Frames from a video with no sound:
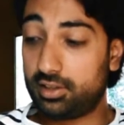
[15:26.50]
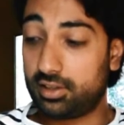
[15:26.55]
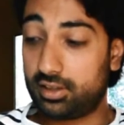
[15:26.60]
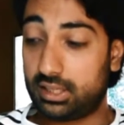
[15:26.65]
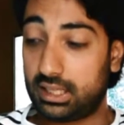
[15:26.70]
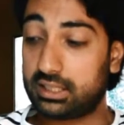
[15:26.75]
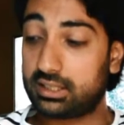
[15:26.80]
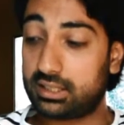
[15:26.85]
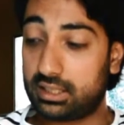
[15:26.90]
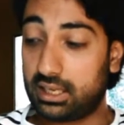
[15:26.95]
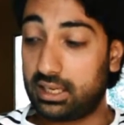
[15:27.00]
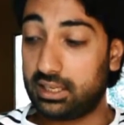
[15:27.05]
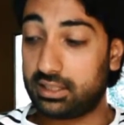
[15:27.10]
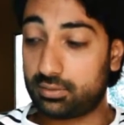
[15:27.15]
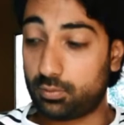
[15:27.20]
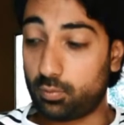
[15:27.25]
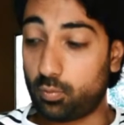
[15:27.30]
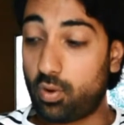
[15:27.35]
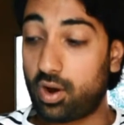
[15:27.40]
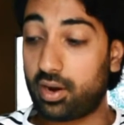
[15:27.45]
this is
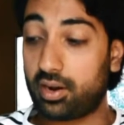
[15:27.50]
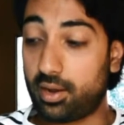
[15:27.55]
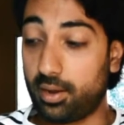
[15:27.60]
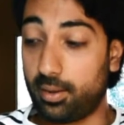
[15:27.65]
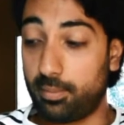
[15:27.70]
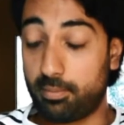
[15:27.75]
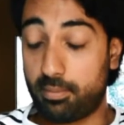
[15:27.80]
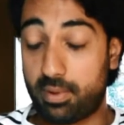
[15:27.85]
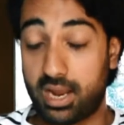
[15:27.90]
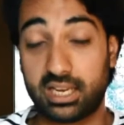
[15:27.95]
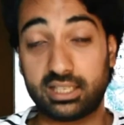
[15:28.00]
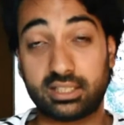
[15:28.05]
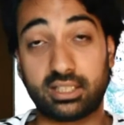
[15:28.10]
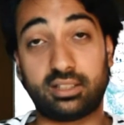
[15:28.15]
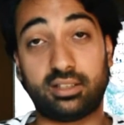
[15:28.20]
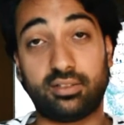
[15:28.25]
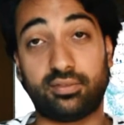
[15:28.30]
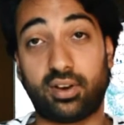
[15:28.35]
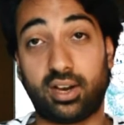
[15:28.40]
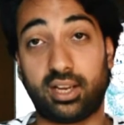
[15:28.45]
one amazing
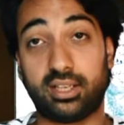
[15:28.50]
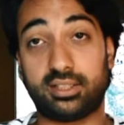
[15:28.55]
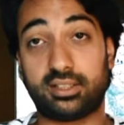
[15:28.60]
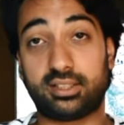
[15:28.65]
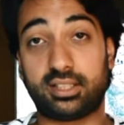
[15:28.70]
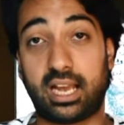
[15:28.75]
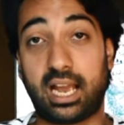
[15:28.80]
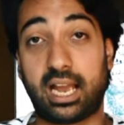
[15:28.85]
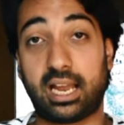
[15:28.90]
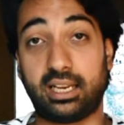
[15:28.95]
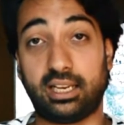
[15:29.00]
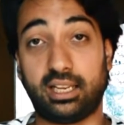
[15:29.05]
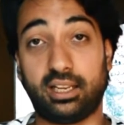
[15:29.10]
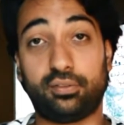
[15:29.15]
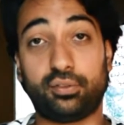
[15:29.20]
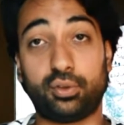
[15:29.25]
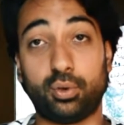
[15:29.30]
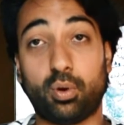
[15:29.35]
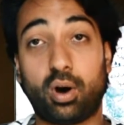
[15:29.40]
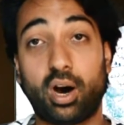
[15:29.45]
device, and
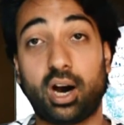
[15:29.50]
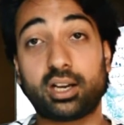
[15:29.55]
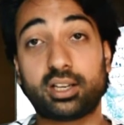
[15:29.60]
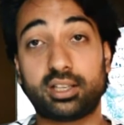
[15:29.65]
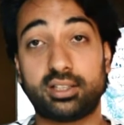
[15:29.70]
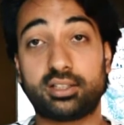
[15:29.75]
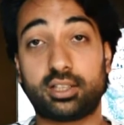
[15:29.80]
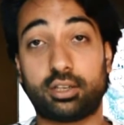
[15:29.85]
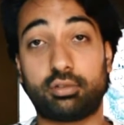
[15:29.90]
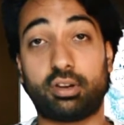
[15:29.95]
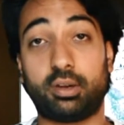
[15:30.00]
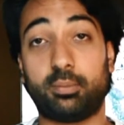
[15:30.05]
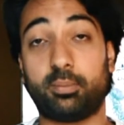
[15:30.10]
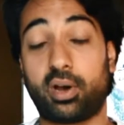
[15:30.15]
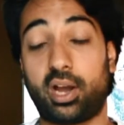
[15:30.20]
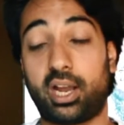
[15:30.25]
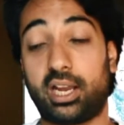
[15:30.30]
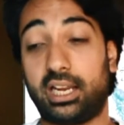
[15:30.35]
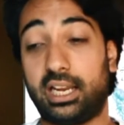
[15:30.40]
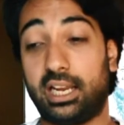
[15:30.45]
if you are considering
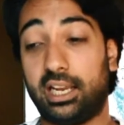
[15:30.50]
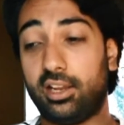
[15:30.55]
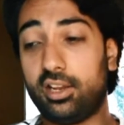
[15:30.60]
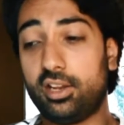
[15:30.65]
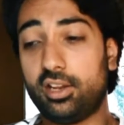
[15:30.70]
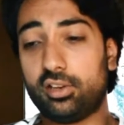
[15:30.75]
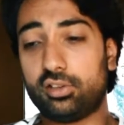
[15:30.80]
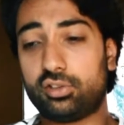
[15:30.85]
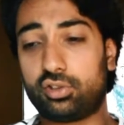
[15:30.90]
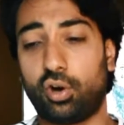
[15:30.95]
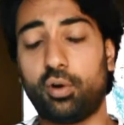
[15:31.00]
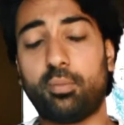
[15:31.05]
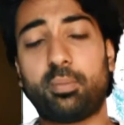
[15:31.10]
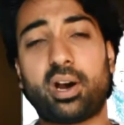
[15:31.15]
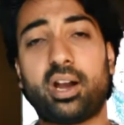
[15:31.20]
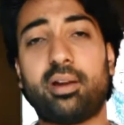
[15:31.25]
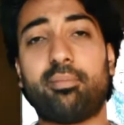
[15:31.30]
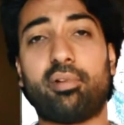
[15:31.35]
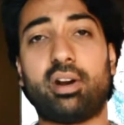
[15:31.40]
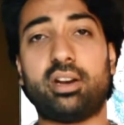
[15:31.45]
buying it, don't
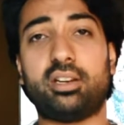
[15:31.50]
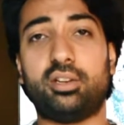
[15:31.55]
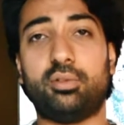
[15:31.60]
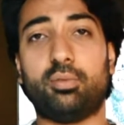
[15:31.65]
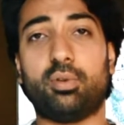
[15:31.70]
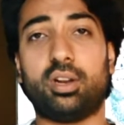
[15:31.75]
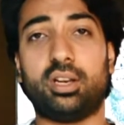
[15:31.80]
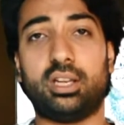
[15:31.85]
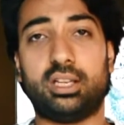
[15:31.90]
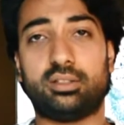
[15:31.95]
buy a brand new one.